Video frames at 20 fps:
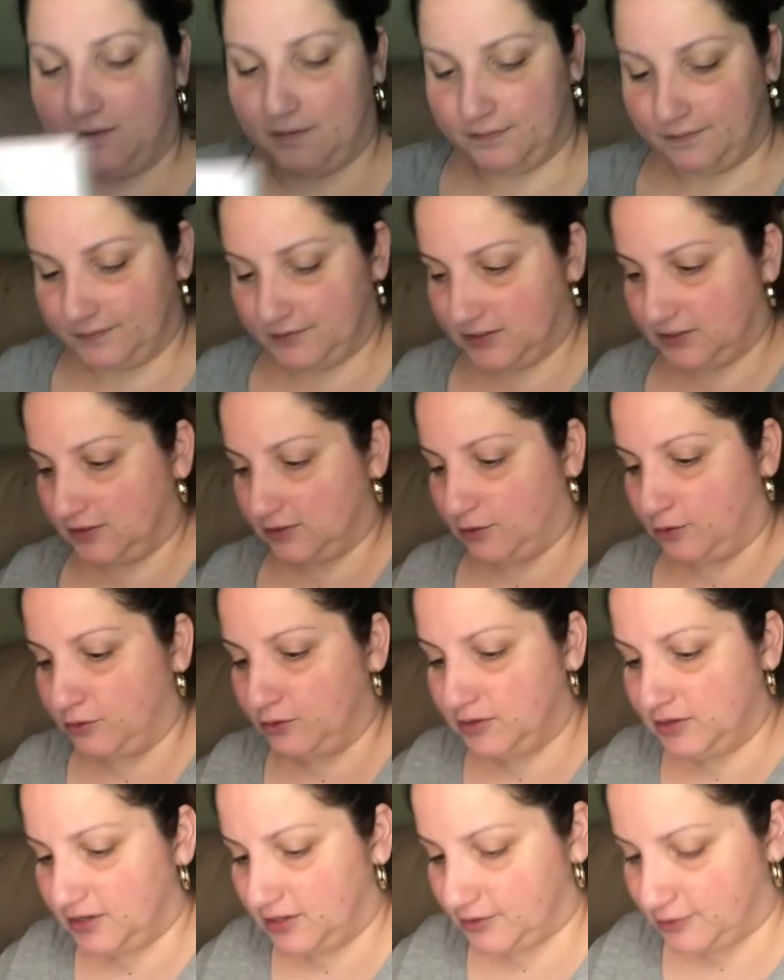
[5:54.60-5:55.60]
So
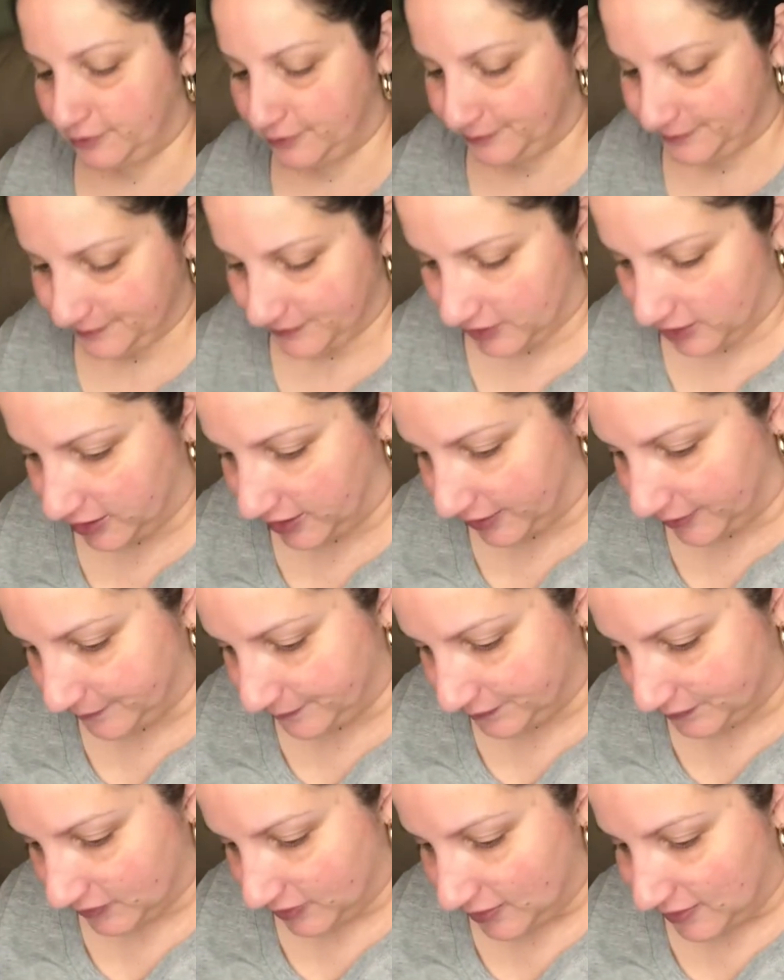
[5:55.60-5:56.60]
cute. All right.
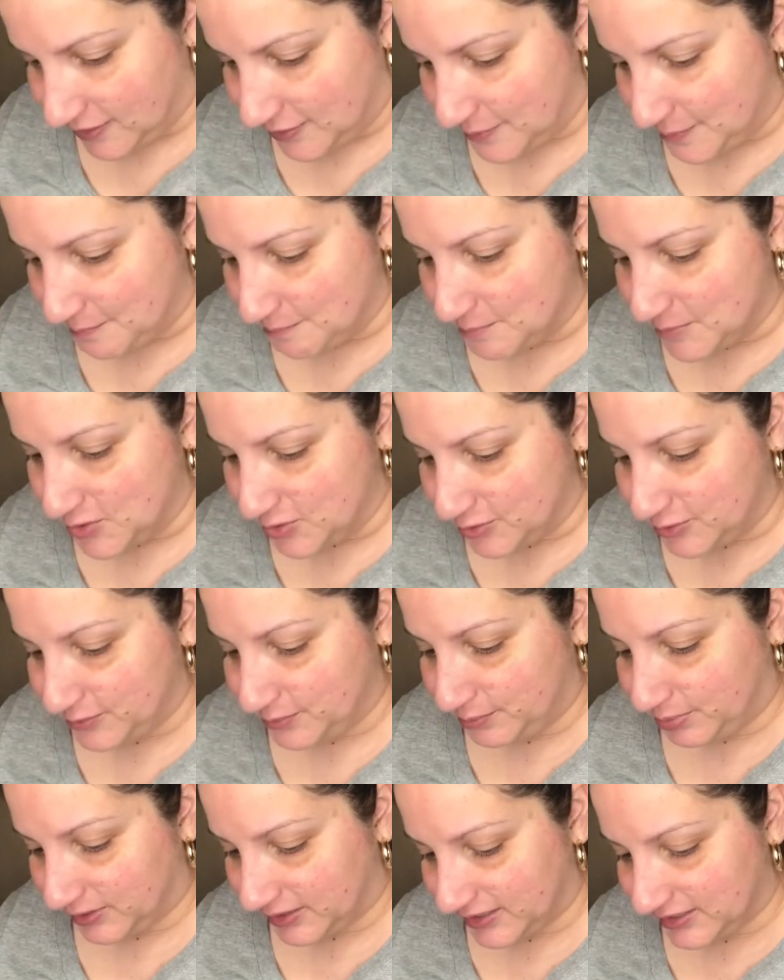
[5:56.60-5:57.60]
Moon
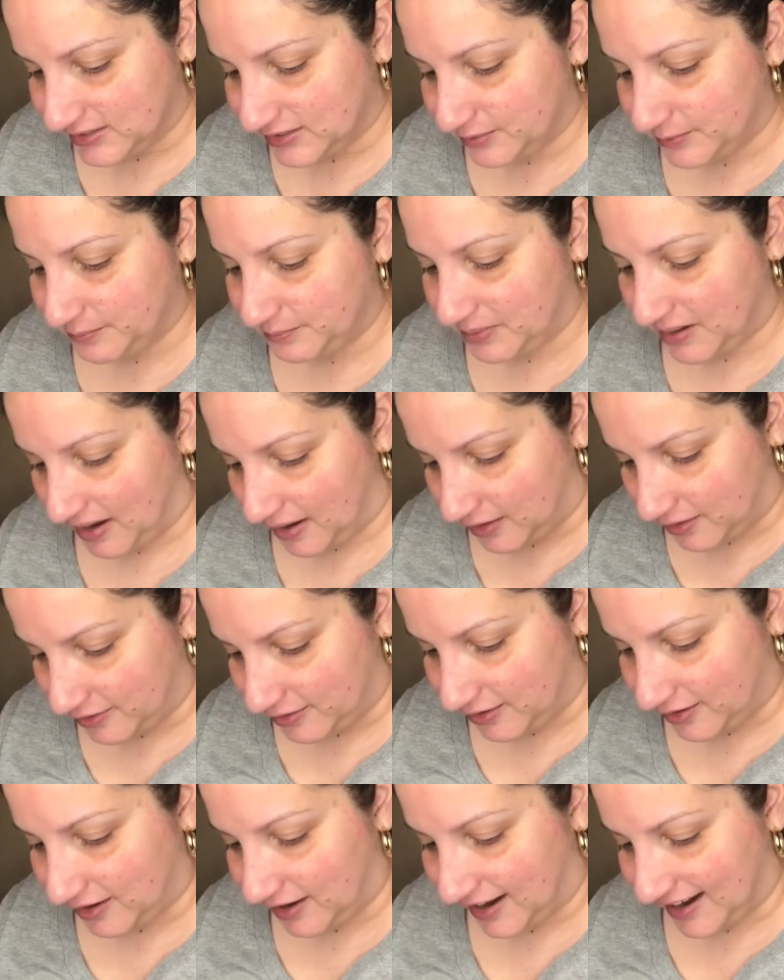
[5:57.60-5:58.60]
Prism
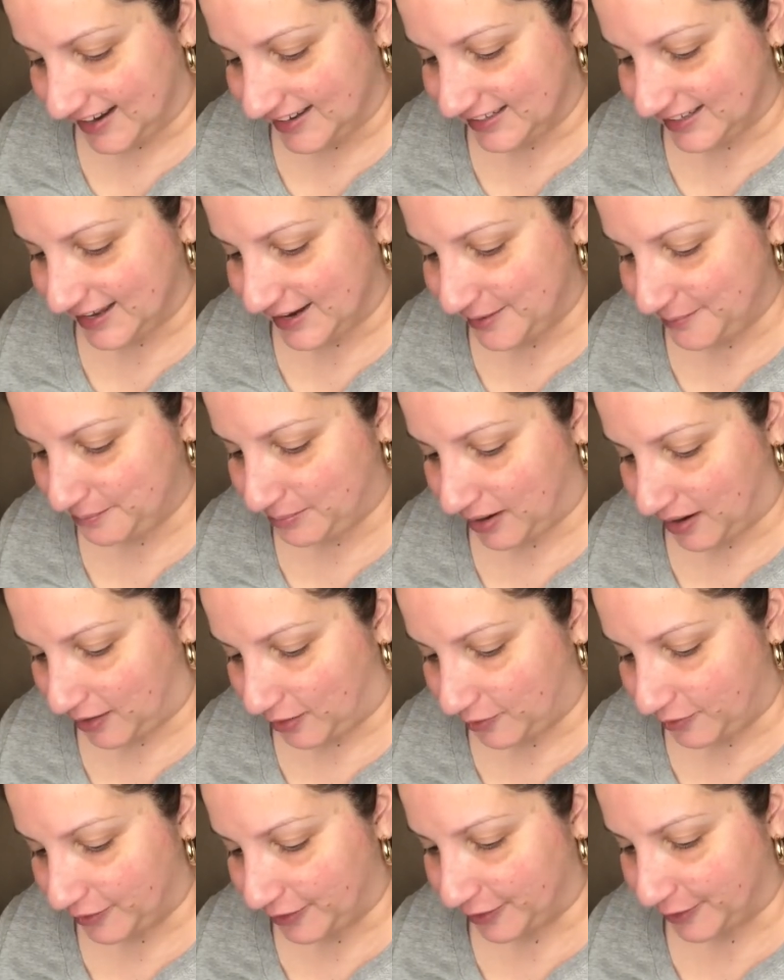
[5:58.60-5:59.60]
Powder, Highlight
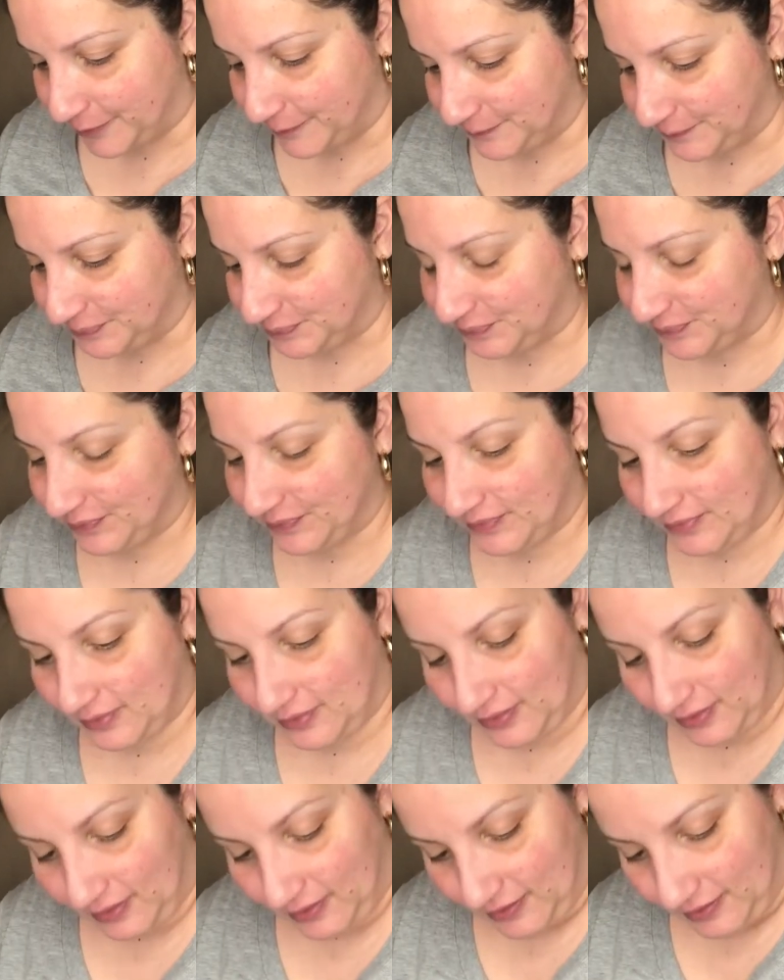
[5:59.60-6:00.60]
Powder.
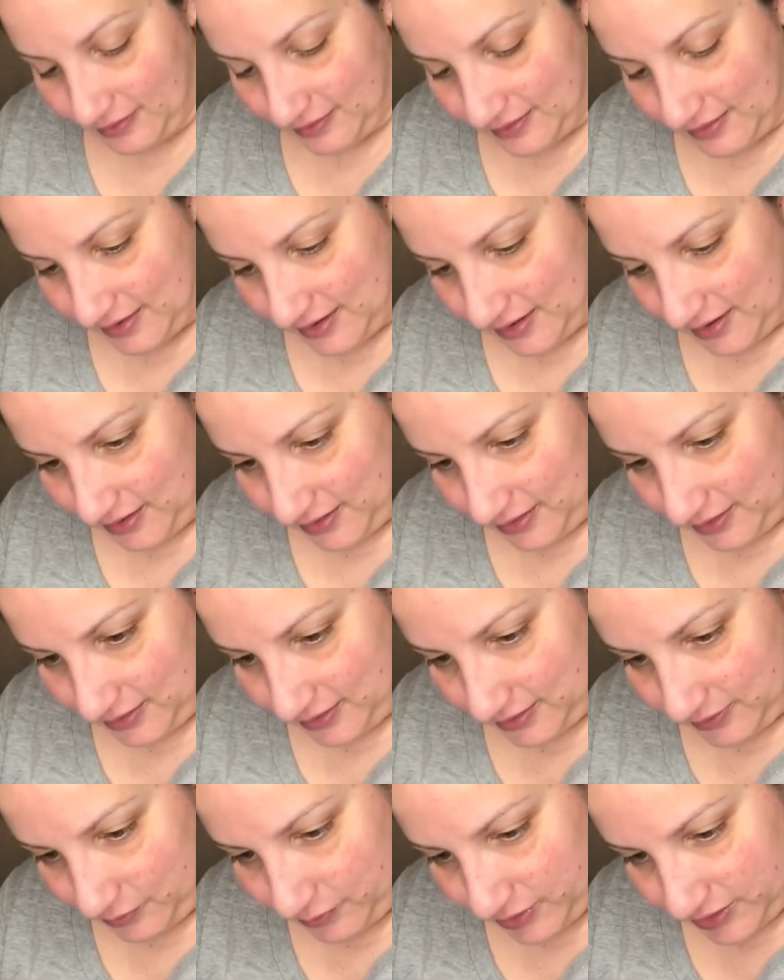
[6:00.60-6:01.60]

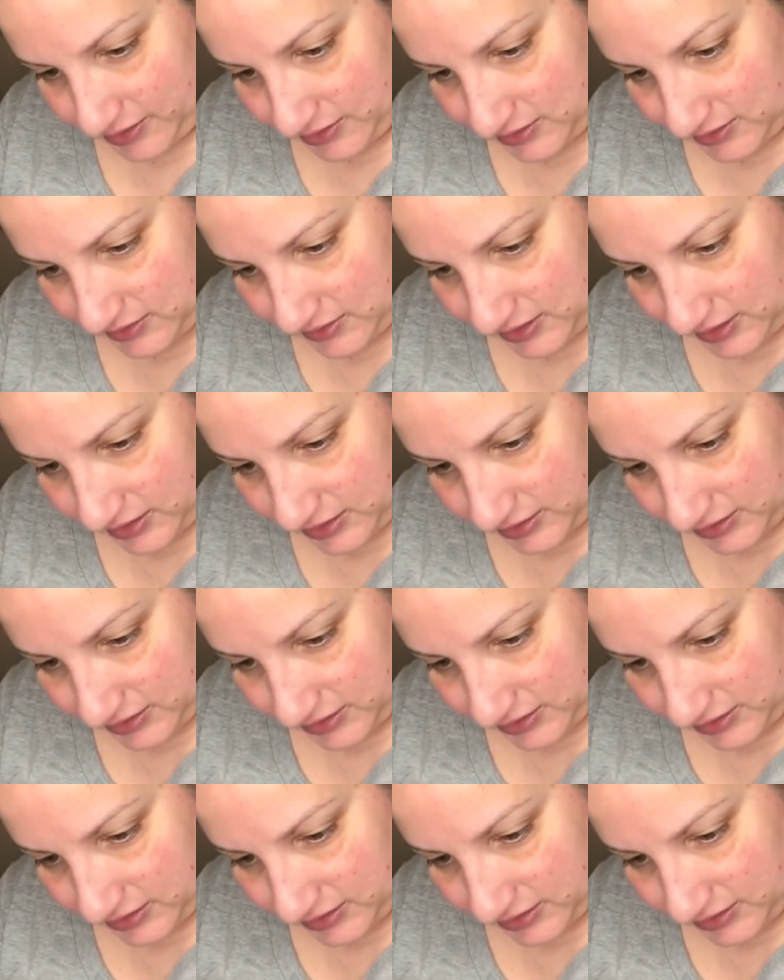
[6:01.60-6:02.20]
And where does it say the